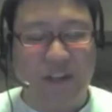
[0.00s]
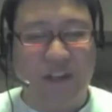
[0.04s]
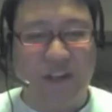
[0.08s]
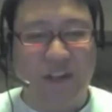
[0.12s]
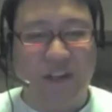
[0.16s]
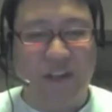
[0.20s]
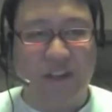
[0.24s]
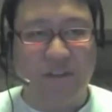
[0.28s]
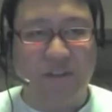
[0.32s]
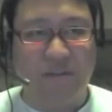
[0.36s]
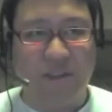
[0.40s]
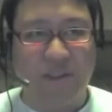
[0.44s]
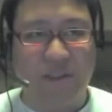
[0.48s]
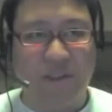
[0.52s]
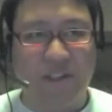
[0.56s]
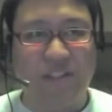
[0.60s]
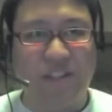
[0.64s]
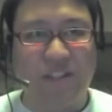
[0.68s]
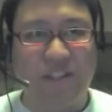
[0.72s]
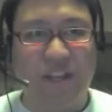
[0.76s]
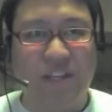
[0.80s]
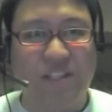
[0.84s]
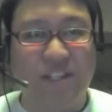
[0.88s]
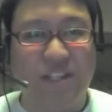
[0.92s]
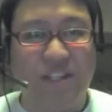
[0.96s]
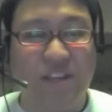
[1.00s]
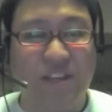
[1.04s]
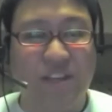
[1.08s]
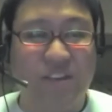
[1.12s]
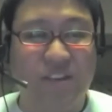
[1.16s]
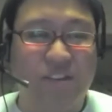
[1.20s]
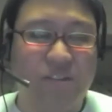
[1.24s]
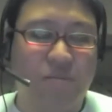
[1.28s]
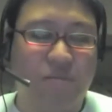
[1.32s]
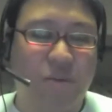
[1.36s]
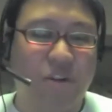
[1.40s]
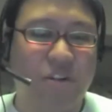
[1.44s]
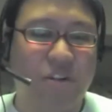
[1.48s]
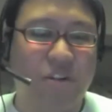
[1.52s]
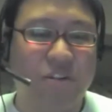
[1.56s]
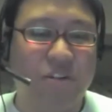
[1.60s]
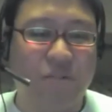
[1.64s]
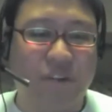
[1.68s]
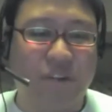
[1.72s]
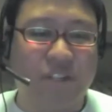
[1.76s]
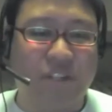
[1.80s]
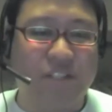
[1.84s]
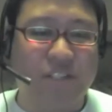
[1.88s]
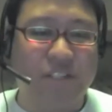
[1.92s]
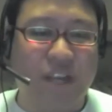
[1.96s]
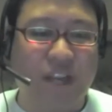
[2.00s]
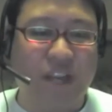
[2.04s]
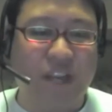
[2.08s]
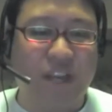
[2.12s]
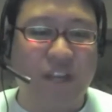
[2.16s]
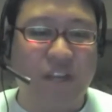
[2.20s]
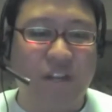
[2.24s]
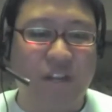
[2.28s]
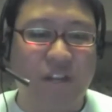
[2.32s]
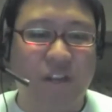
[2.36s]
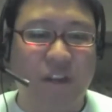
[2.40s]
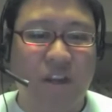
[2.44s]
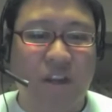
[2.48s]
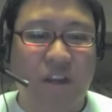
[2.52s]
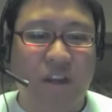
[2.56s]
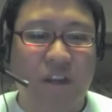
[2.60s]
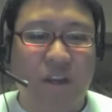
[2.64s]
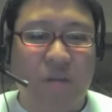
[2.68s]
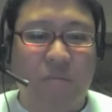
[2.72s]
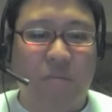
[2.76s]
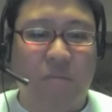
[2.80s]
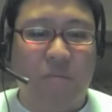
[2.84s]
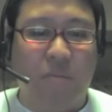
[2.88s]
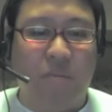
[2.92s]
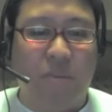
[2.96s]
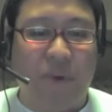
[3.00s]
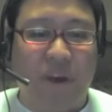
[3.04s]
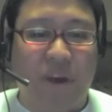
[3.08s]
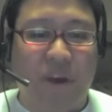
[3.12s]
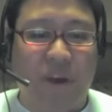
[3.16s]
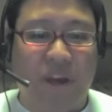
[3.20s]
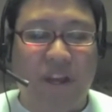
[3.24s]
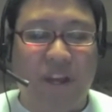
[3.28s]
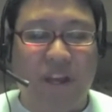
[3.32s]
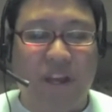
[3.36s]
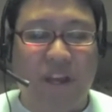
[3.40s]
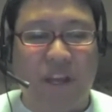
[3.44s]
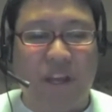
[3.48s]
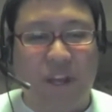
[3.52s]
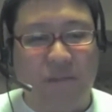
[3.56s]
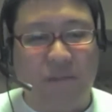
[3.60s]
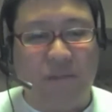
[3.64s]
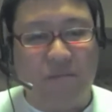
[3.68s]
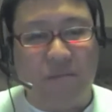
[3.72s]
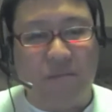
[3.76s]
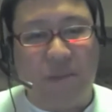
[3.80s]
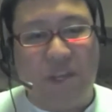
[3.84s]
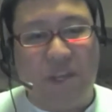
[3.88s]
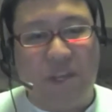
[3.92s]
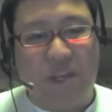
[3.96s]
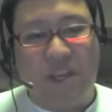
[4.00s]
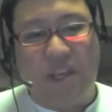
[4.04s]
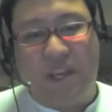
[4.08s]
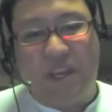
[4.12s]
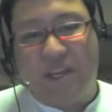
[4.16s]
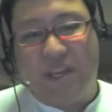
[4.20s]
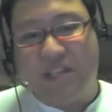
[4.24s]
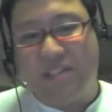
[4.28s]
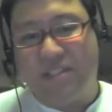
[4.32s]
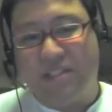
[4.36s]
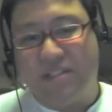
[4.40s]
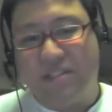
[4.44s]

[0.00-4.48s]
In this case here, it's March 22nd, but it can be I